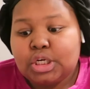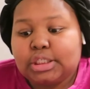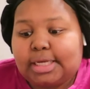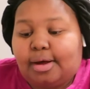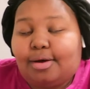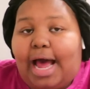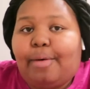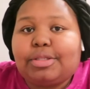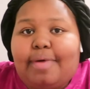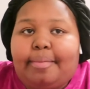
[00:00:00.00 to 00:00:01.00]
So I
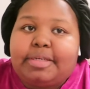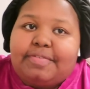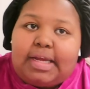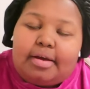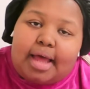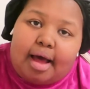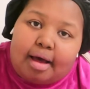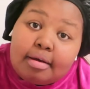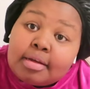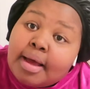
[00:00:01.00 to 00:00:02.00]
want to wrap this video,
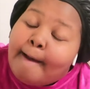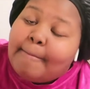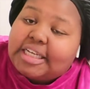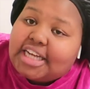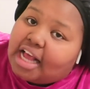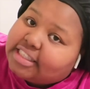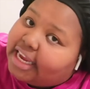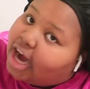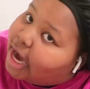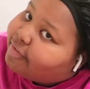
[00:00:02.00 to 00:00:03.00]
y'all. Make sure y'all
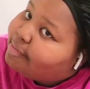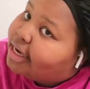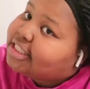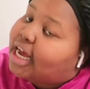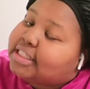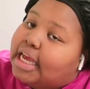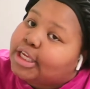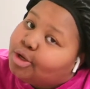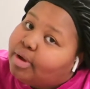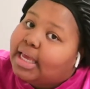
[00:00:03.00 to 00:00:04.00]
stay curvy. Make sure y'all stay
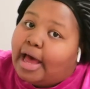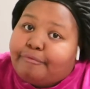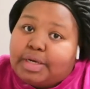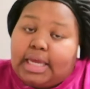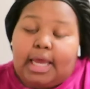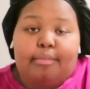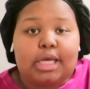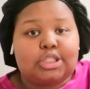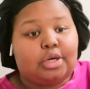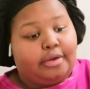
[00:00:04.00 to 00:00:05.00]
cute and confident. And
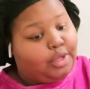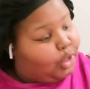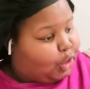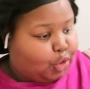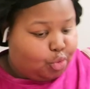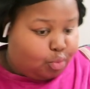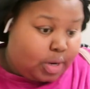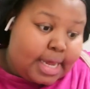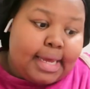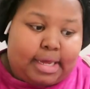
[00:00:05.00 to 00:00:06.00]
make sure you
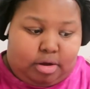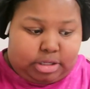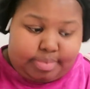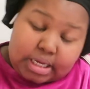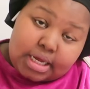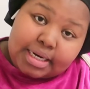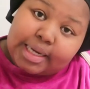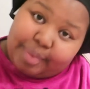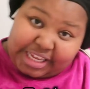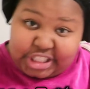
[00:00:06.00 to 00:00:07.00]
can only be
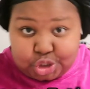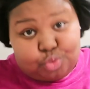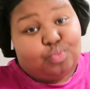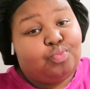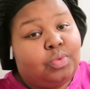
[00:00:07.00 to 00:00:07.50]
the best you.